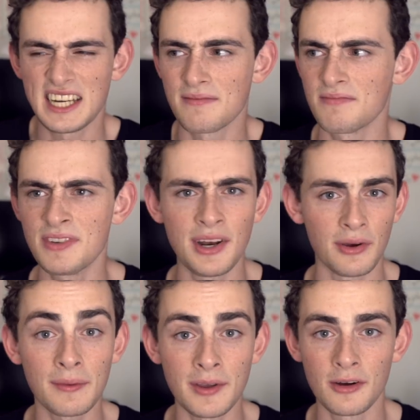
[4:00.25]
that I'm, you
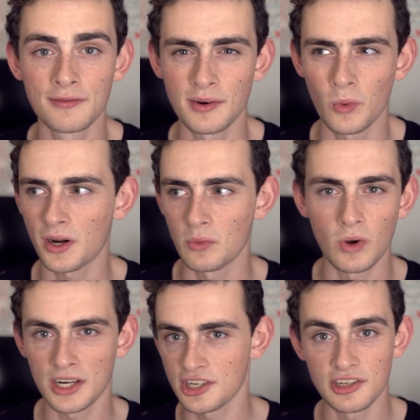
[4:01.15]
know, coming home from work and
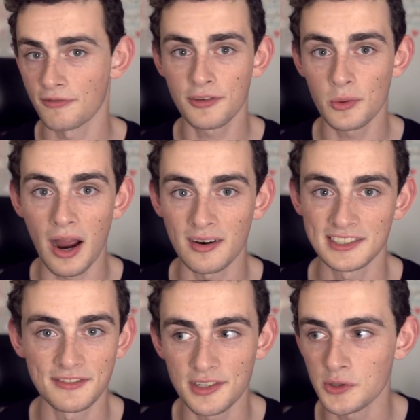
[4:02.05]
watching a few
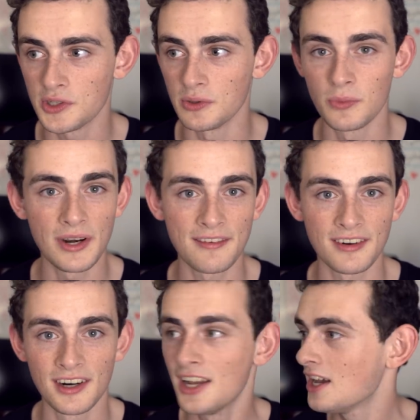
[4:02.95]
hours of YouTube,
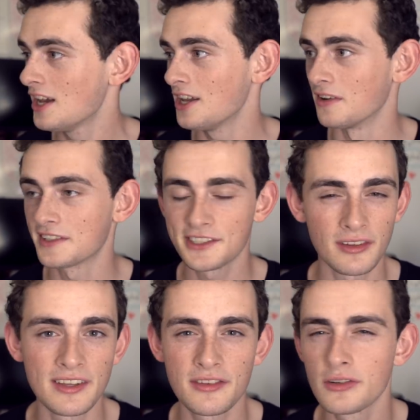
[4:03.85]
whatever, you know,
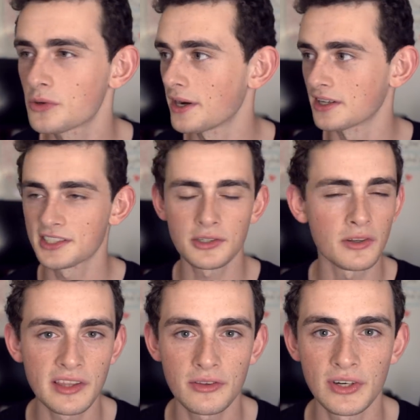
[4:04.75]
scrolling through Twitter,
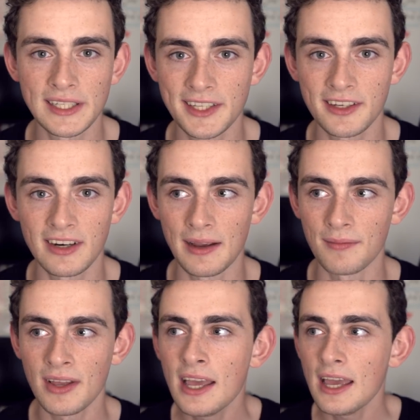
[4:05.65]
scrolling through
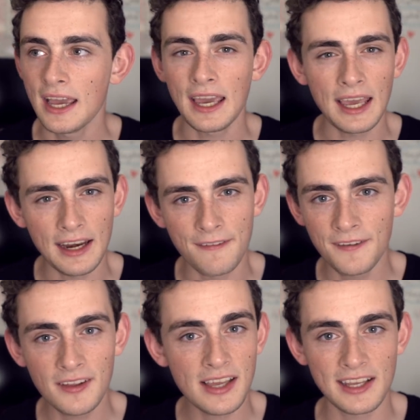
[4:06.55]
Instagram. And I
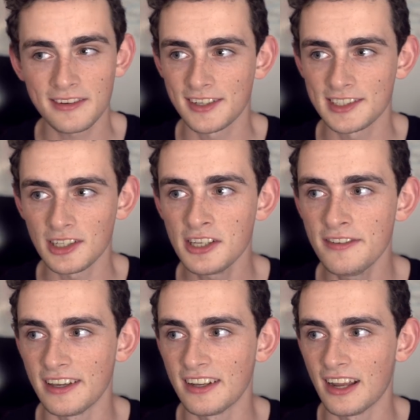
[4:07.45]
feel like as a result
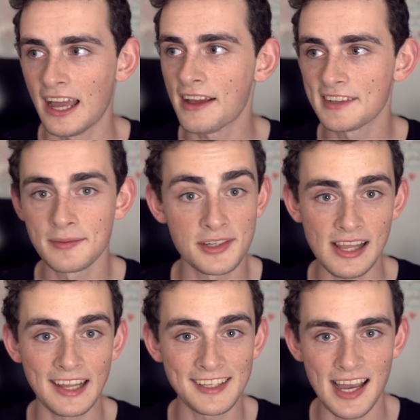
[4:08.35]
of it, I have so much
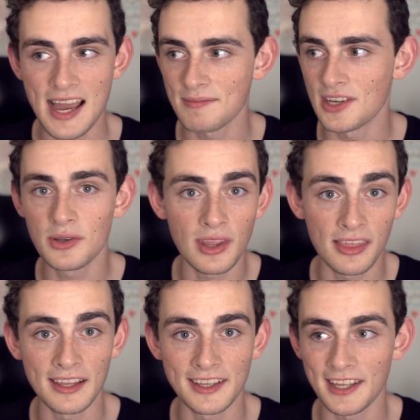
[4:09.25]
less time to do the
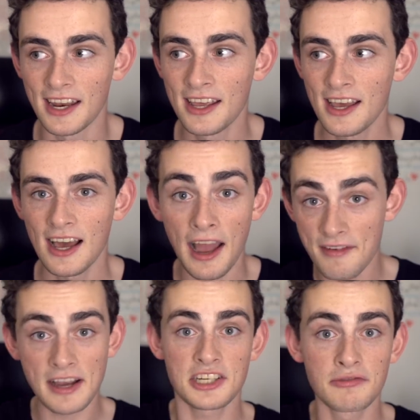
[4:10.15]
things that
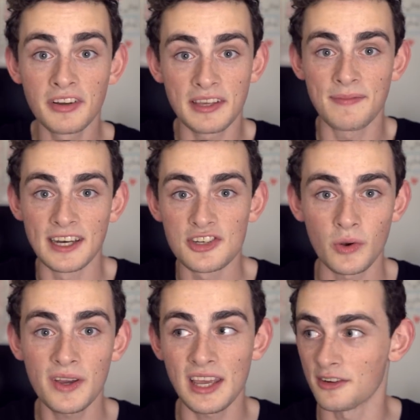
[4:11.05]
I've actually really been
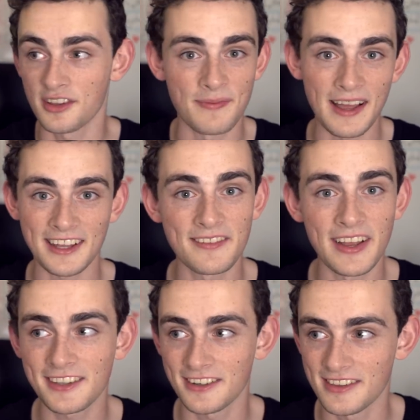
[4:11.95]
enjoying over the past
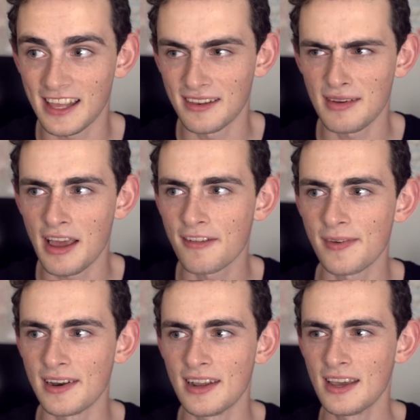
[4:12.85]
semester and that have
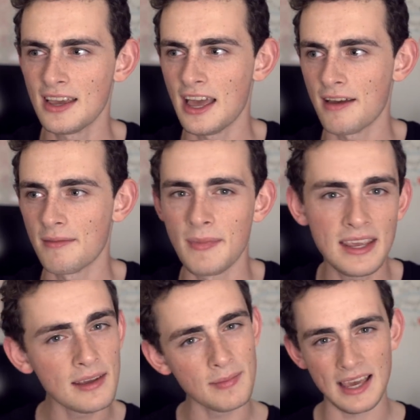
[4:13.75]
been have been
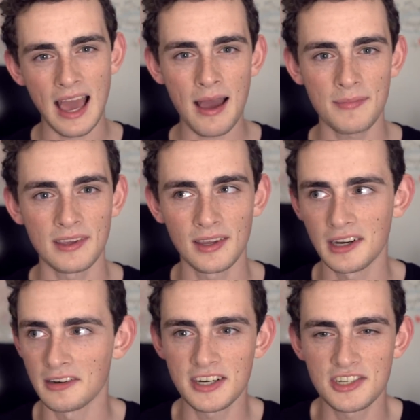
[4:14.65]
making me happy
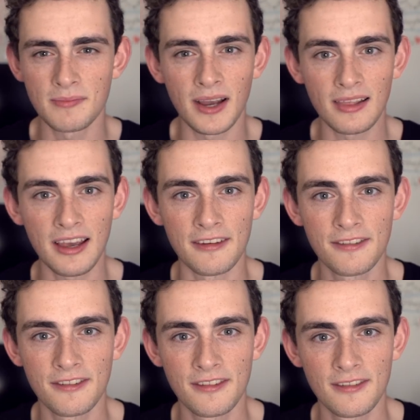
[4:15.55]
and enriching my
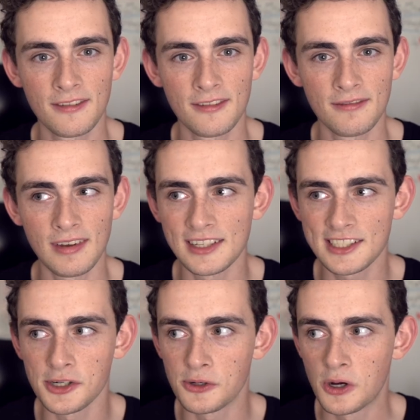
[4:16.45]
life. And
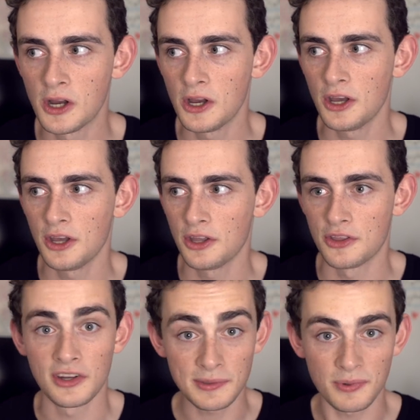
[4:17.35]
so
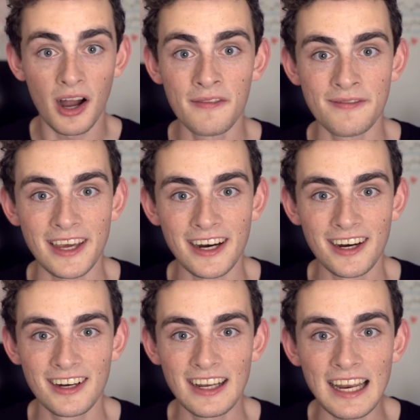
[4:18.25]
there's a problem
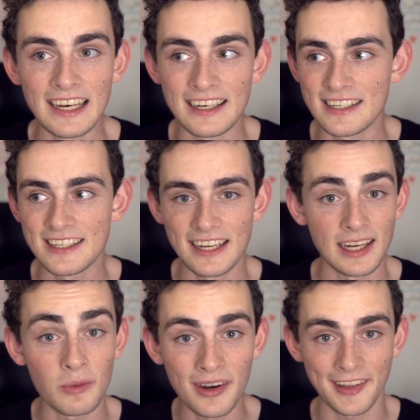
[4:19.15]
there and and
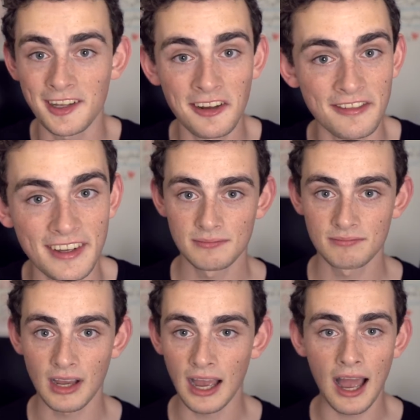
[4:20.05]
I want to solve it.
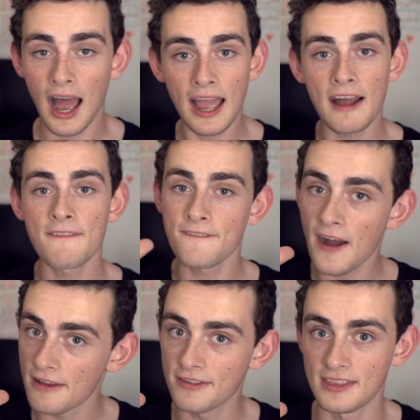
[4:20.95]
I have
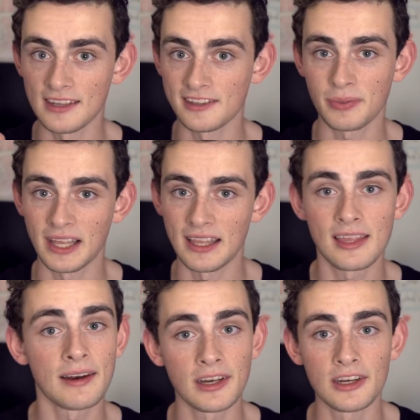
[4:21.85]
five things planned
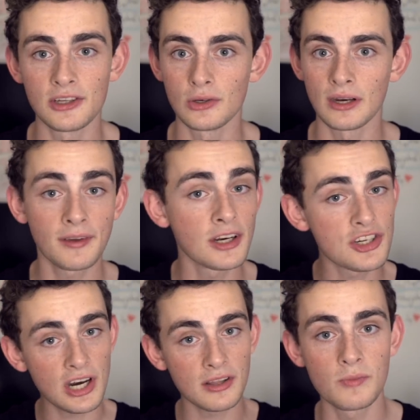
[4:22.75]
that I'm going to do and I'm going to
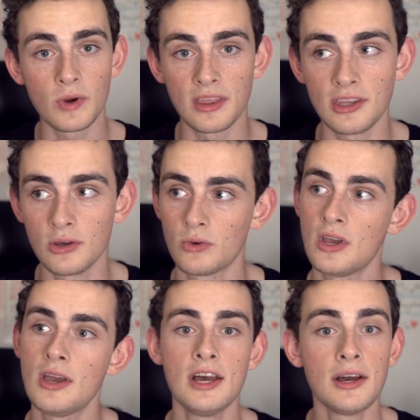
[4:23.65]
share them with you
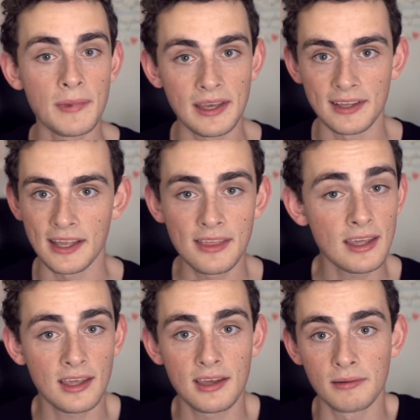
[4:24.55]
because I
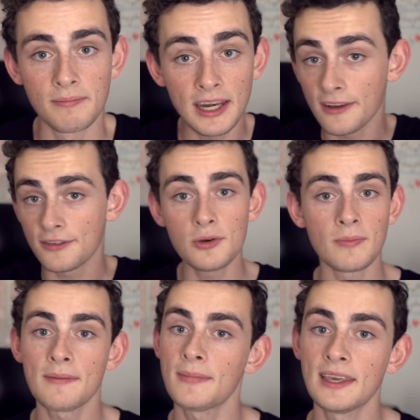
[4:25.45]
think many of you
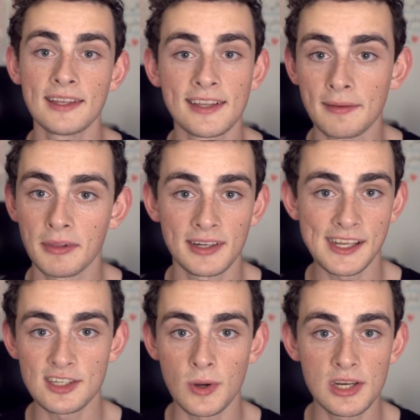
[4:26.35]
might be in similar
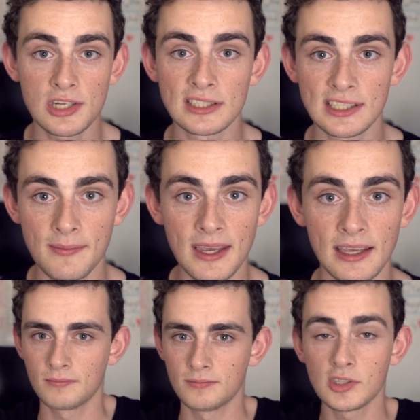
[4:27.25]
situations to
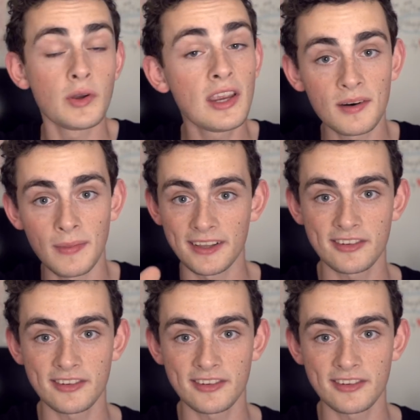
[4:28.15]
me. So here are my